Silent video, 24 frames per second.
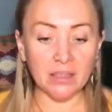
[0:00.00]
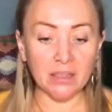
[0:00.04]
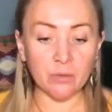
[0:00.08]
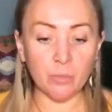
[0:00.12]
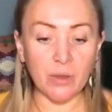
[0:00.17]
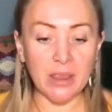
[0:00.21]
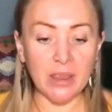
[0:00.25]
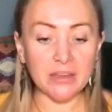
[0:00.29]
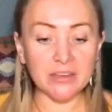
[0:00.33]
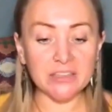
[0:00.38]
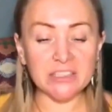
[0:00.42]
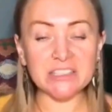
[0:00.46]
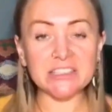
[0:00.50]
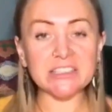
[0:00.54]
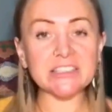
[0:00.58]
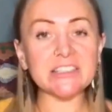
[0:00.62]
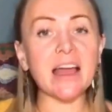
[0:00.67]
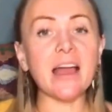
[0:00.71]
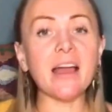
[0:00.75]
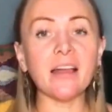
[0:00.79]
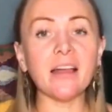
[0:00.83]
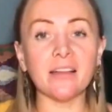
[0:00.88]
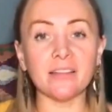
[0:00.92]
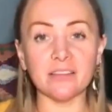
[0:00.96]
we
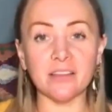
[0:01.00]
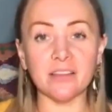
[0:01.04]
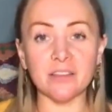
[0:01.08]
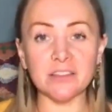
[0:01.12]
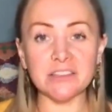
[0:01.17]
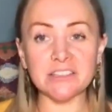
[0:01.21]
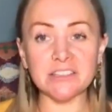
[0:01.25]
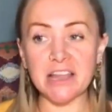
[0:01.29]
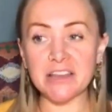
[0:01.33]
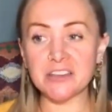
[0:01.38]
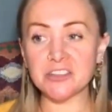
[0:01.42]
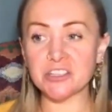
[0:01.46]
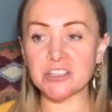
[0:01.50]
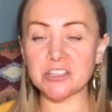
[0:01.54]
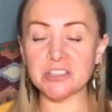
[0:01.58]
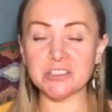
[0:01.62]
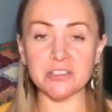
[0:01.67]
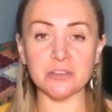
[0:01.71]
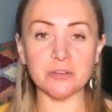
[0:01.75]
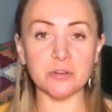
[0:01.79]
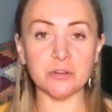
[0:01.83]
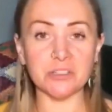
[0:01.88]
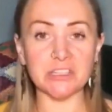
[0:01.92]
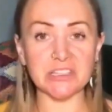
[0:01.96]
understand that the tensions
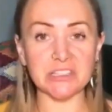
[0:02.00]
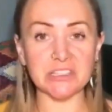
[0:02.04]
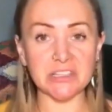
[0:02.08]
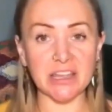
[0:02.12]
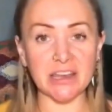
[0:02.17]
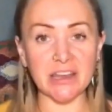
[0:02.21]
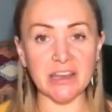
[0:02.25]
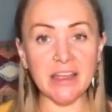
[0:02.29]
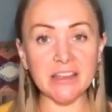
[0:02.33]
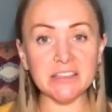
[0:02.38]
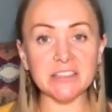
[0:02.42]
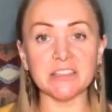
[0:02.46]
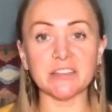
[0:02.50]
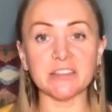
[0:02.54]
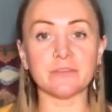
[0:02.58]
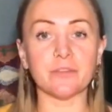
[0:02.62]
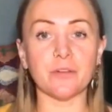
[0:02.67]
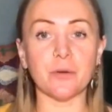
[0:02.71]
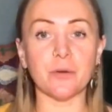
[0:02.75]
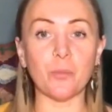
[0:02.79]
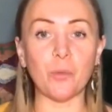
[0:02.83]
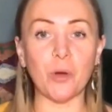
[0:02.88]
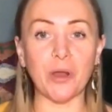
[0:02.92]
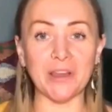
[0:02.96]
are not disconnected
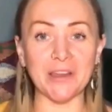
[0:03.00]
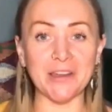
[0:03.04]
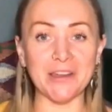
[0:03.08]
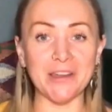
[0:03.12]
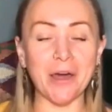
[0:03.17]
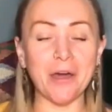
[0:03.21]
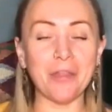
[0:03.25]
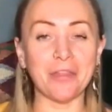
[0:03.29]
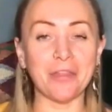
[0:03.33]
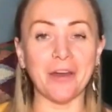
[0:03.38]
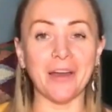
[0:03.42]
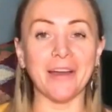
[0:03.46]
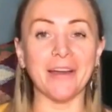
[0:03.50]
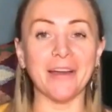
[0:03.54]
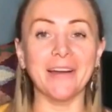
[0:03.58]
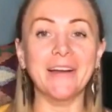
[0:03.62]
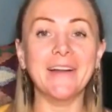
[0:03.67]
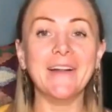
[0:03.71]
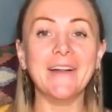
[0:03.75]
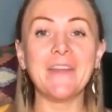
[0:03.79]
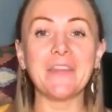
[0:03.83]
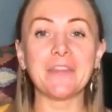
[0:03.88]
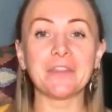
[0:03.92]
from one another,